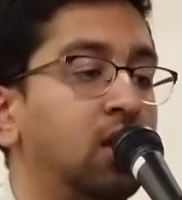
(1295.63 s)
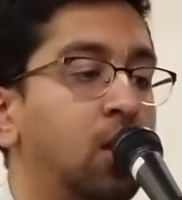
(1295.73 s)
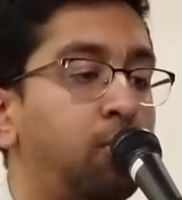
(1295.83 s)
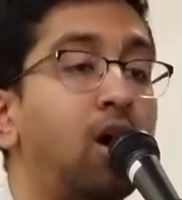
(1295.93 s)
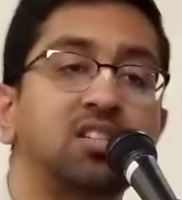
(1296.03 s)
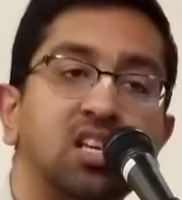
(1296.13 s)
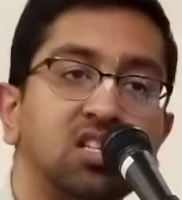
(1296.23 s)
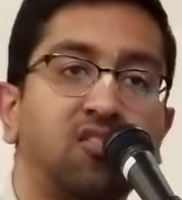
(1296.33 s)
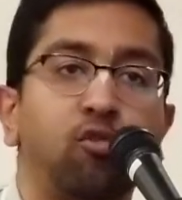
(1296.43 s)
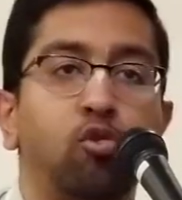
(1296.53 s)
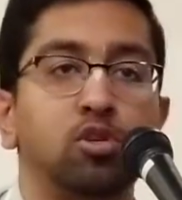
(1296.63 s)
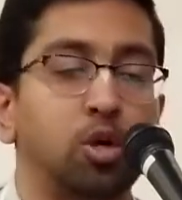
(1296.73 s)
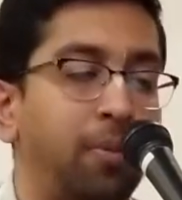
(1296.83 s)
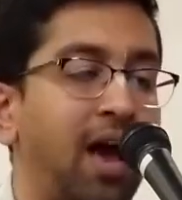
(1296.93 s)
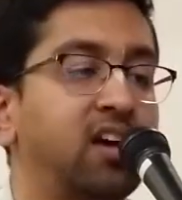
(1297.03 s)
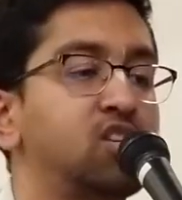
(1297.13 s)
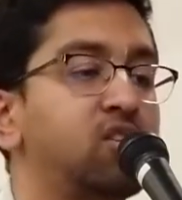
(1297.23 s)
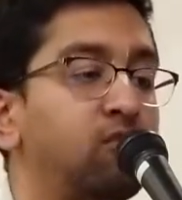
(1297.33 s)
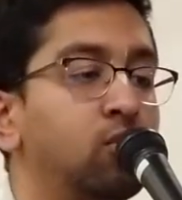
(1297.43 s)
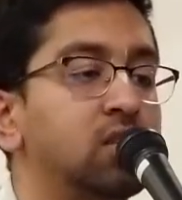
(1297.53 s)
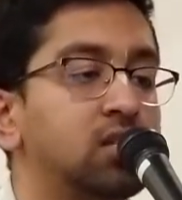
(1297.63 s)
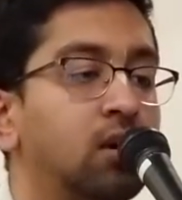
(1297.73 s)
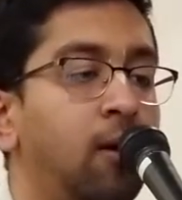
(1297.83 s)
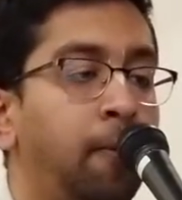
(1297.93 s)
processed foods or packaged foods.